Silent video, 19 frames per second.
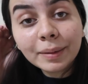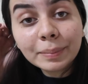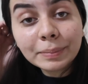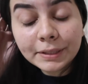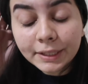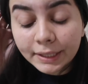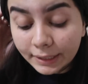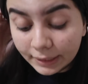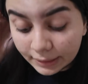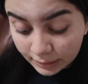
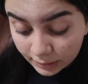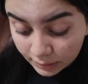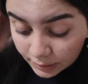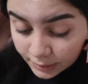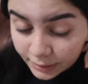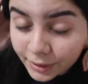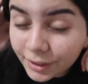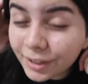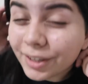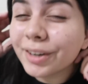update,
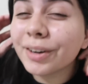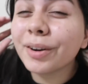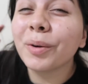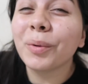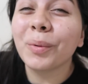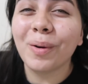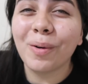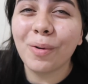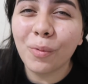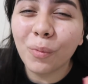dinner
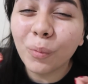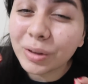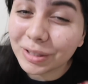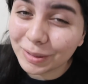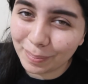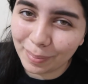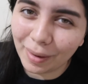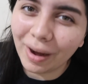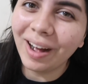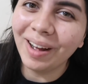
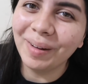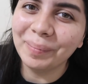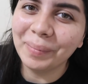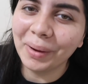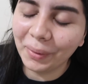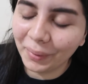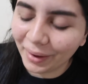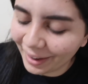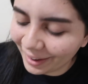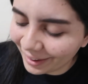was bomb,
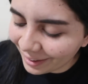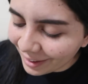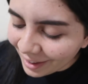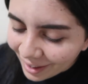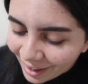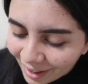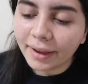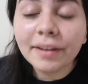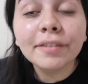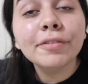okay?
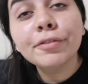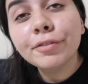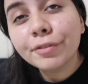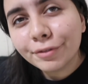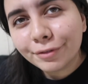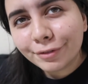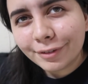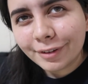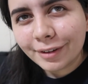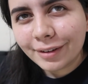If
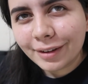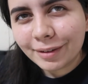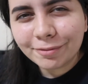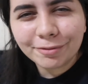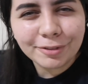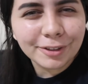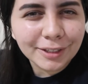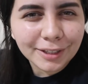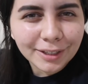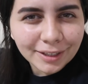I'm
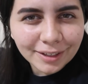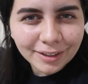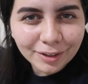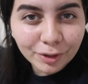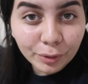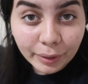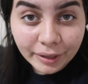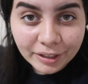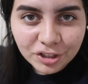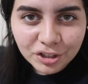feeling
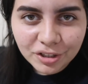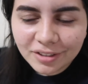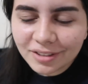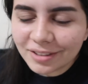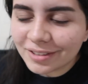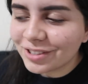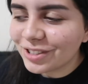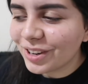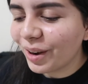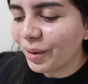
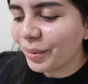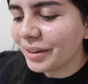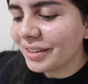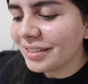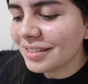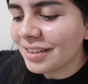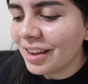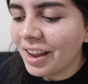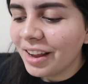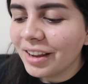gracious and
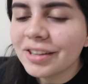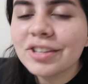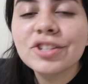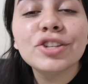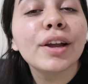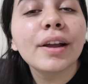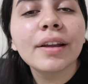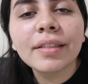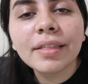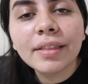generous,
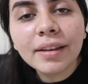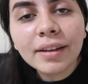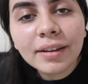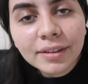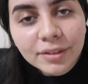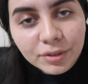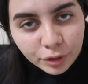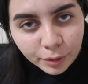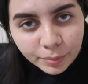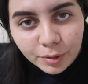check the
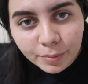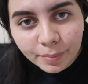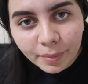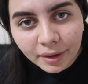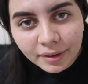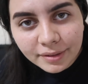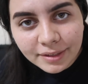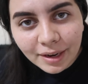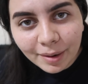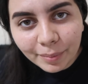description
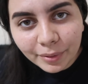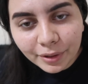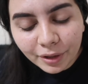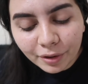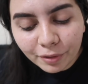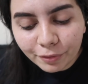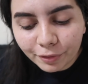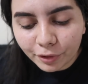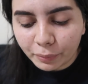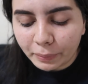box down
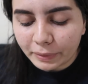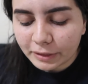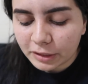below for the